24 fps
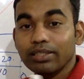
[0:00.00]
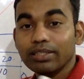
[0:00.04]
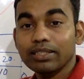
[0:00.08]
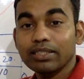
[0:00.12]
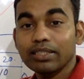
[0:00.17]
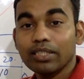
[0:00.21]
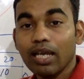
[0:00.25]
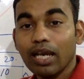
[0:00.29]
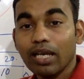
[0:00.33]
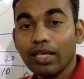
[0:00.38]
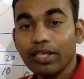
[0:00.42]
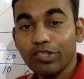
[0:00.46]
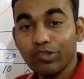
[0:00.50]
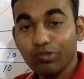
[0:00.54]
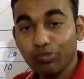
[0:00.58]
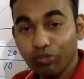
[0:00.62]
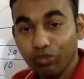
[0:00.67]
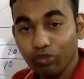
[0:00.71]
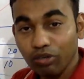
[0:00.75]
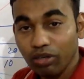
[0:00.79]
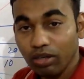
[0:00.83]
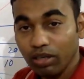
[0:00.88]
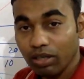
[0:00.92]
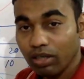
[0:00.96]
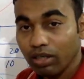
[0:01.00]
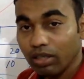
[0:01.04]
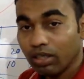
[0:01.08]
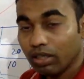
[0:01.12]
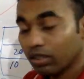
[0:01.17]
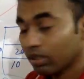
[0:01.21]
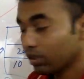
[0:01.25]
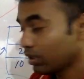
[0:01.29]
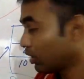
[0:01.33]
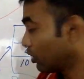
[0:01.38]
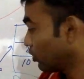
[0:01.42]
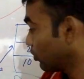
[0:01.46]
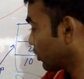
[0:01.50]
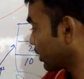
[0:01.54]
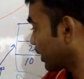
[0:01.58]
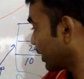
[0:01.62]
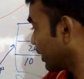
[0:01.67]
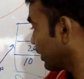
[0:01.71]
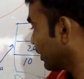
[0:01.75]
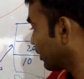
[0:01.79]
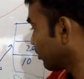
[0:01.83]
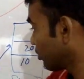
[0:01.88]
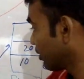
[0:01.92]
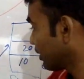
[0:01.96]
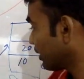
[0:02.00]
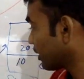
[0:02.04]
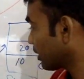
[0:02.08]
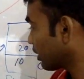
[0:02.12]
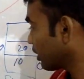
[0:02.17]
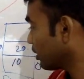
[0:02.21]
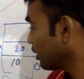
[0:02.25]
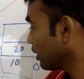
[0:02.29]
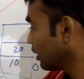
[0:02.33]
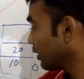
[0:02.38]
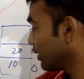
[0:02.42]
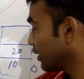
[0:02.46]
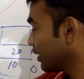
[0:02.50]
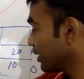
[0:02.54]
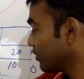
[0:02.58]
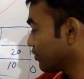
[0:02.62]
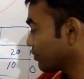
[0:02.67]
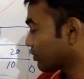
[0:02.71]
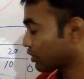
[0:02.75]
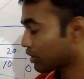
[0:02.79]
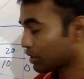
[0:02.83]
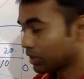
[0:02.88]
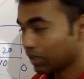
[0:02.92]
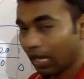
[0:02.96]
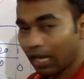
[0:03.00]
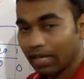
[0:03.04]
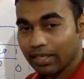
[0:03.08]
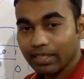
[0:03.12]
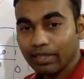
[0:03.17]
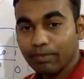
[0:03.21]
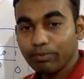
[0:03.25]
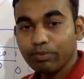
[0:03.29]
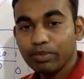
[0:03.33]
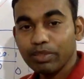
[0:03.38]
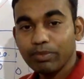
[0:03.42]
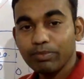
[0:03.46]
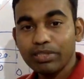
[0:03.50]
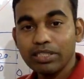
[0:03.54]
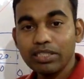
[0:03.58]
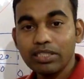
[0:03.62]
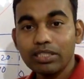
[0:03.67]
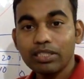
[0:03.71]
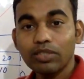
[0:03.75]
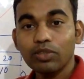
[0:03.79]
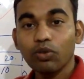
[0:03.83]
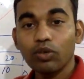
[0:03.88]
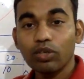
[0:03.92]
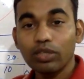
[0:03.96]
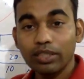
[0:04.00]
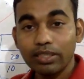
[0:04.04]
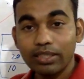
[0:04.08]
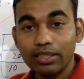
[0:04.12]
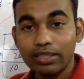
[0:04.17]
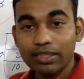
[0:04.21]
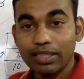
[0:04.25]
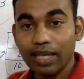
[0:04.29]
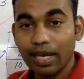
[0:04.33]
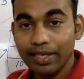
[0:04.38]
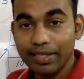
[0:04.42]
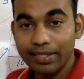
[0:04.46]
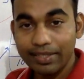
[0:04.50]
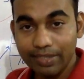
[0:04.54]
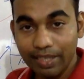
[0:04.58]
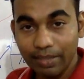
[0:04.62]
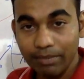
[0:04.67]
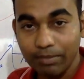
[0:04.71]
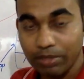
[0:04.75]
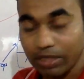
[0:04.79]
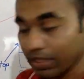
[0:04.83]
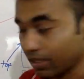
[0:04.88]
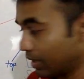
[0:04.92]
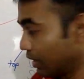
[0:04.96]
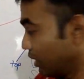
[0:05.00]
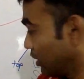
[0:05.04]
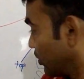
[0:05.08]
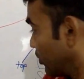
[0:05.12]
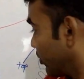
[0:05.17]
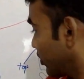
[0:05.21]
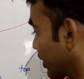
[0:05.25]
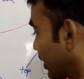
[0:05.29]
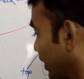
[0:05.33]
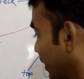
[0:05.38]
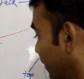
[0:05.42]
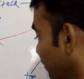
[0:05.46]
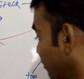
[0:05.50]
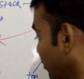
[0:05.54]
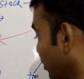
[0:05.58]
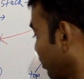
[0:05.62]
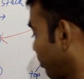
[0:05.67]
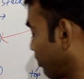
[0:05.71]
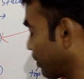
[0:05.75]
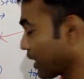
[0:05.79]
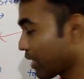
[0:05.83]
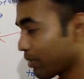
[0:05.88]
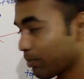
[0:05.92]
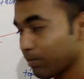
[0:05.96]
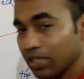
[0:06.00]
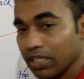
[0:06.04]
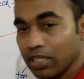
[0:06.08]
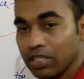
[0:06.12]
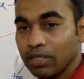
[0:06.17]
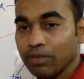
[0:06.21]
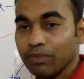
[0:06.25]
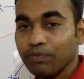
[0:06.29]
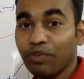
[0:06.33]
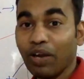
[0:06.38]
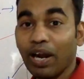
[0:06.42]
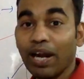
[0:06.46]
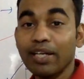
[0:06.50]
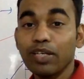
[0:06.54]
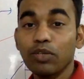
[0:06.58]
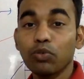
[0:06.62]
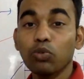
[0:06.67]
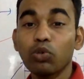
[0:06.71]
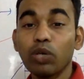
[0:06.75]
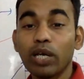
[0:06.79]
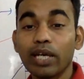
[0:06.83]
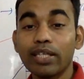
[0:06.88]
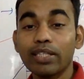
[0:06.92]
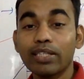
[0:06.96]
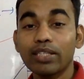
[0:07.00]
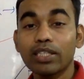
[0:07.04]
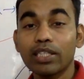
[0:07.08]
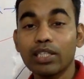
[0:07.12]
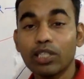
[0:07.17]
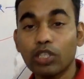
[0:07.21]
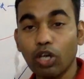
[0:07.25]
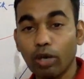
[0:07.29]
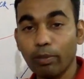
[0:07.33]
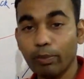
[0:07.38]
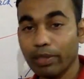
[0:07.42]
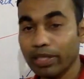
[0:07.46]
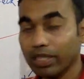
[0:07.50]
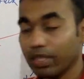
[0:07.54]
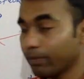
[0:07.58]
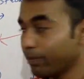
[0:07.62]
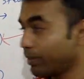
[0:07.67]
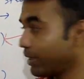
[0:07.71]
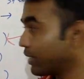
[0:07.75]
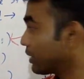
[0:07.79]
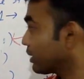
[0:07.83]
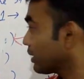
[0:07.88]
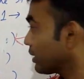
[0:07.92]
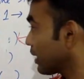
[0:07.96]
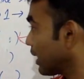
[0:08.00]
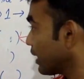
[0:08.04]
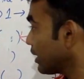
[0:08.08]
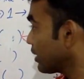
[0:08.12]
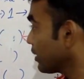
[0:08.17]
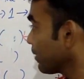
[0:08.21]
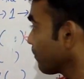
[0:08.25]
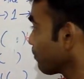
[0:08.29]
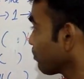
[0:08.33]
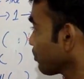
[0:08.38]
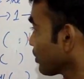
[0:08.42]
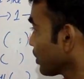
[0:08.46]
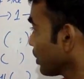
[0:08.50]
the stack is full. Okay, it will return. If stack empty means whether the stack is empty. Okay, pick means find where the top element, right?